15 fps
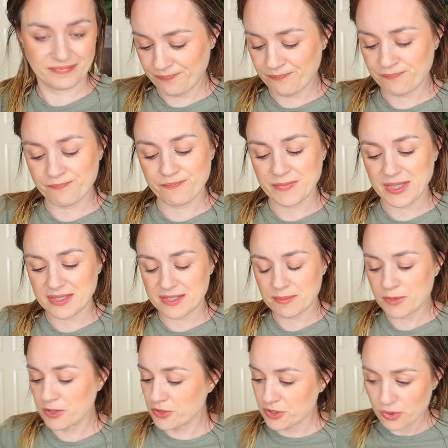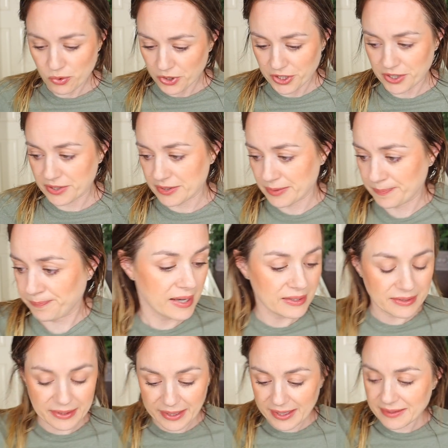It smells so good.
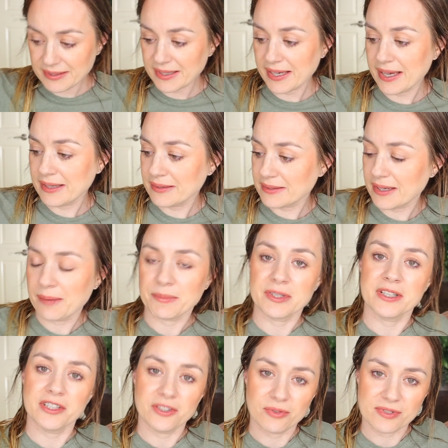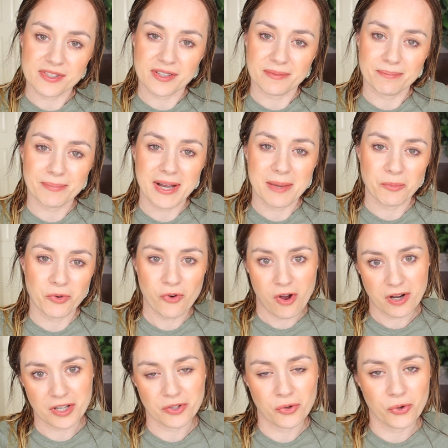And then at the end, I'm gonna use by
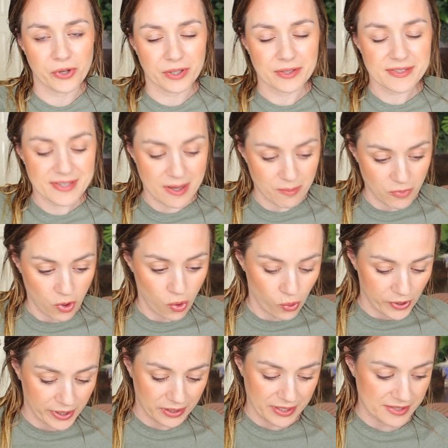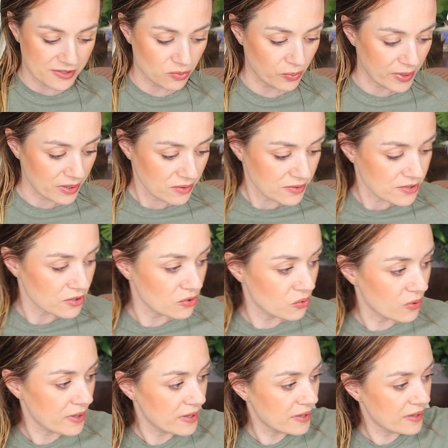Moroccan Oil some oil as well.
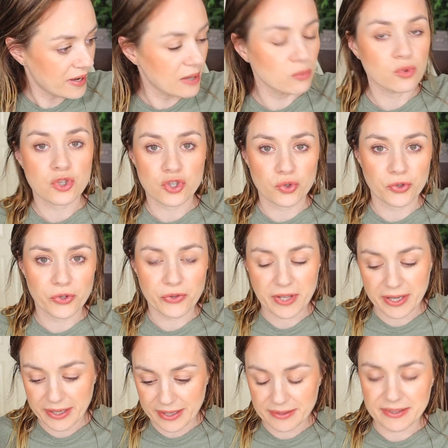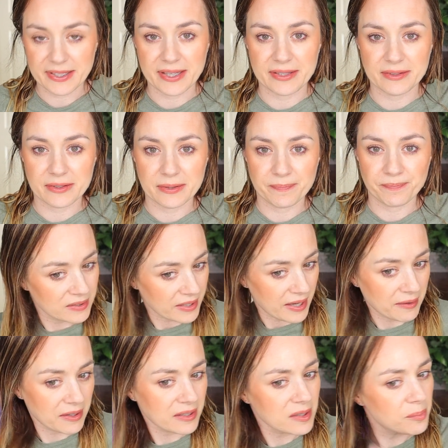So I will show you that at the end. Okay,
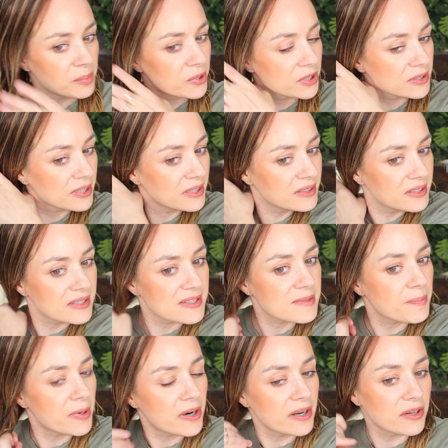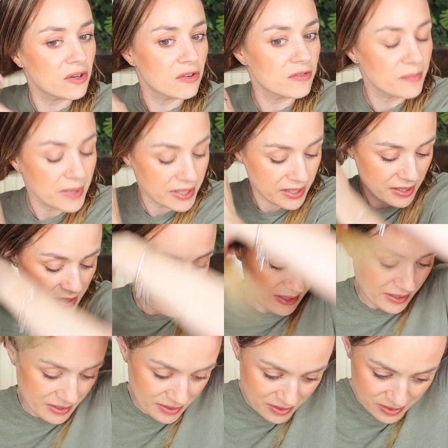I'm gonna put this part of my
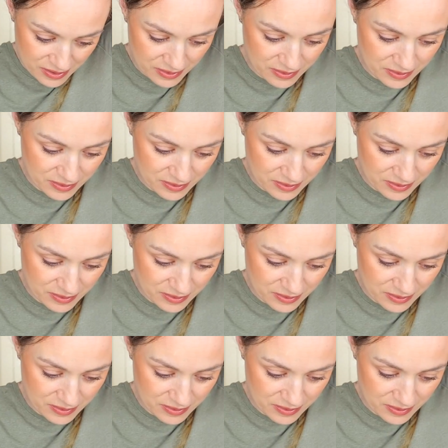hair